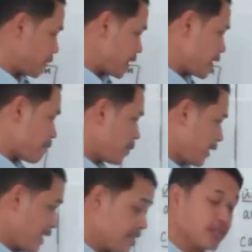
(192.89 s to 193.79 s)
We eat
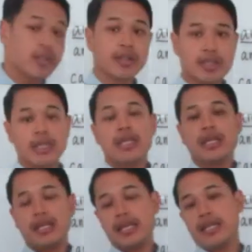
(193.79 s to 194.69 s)
plants
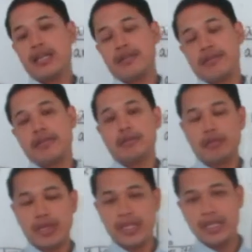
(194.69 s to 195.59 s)

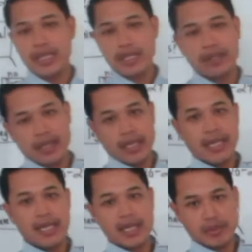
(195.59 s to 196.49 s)
and we eat
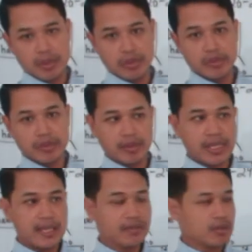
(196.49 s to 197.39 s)
animals.
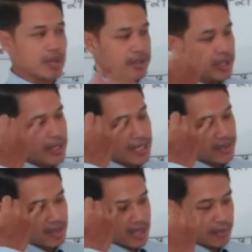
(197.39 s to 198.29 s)
Okay, so another
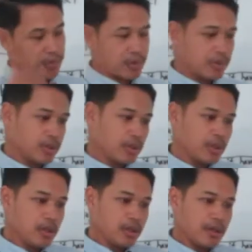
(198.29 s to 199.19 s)
example
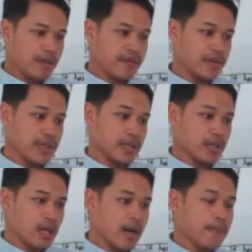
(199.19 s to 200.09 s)
of
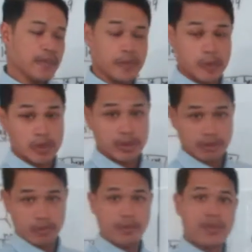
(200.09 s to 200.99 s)
an
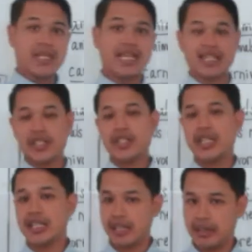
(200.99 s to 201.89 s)
omnivore would be like a
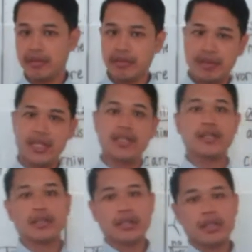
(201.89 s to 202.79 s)
chicken, right?
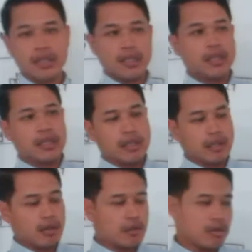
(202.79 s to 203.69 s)

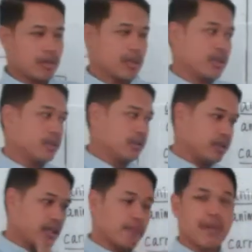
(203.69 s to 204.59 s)
Or
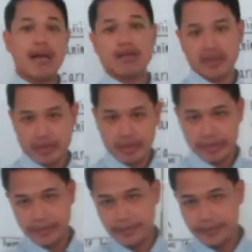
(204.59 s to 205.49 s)
a mouse.
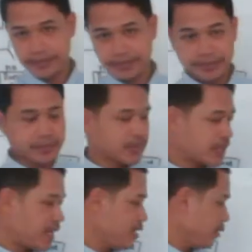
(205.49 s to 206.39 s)

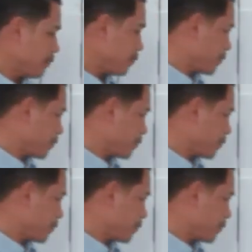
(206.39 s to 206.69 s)
Okay?